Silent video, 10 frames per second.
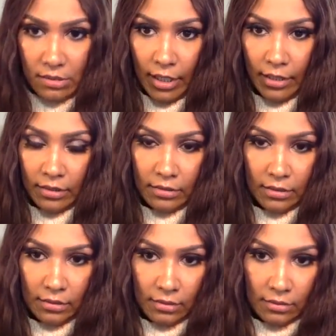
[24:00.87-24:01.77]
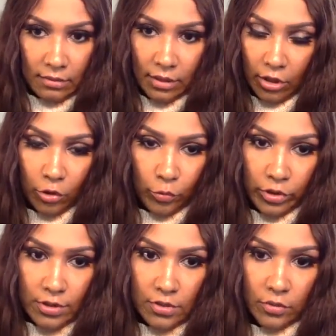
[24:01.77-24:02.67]
not the other
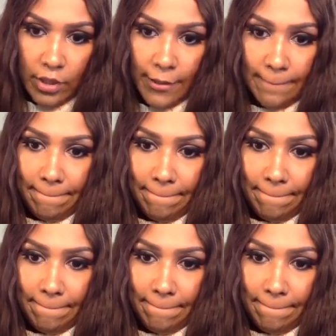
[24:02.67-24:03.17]
ones. Okay.